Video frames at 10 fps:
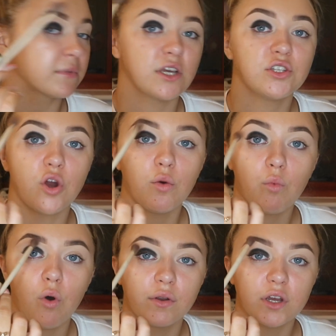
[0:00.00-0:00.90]
So I don't
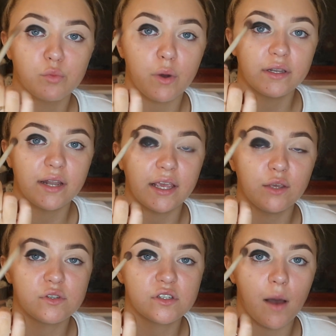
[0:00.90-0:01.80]
want, because when like
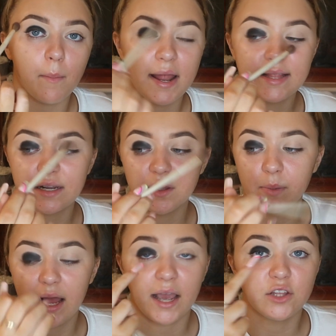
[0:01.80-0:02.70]
you start blending out the
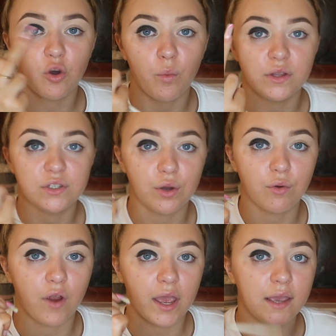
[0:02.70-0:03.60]
black, I don't want it to go
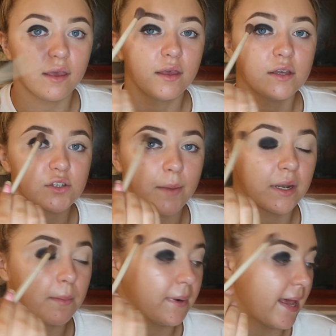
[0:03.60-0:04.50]
grey. So I'm
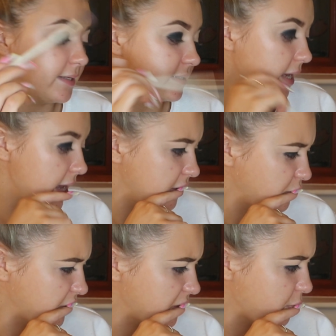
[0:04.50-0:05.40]
going to blend it
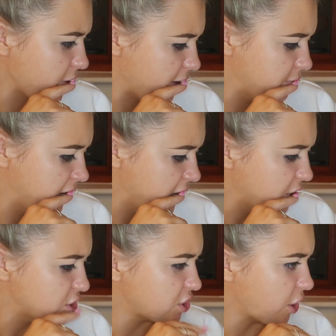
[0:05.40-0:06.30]
in with the brown.
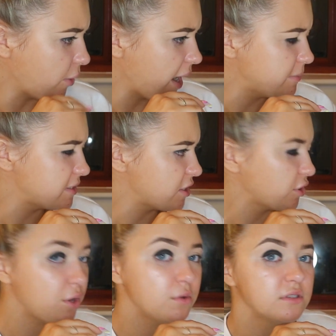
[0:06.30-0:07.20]
So I'm still
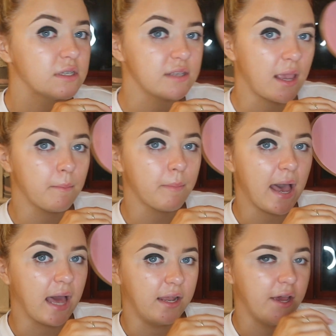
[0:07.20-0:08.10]
using the same
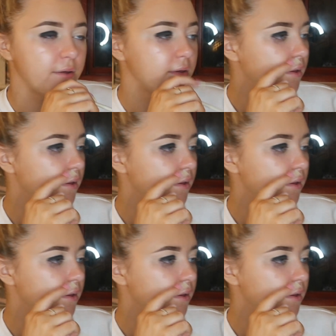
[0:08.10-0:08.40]
palette.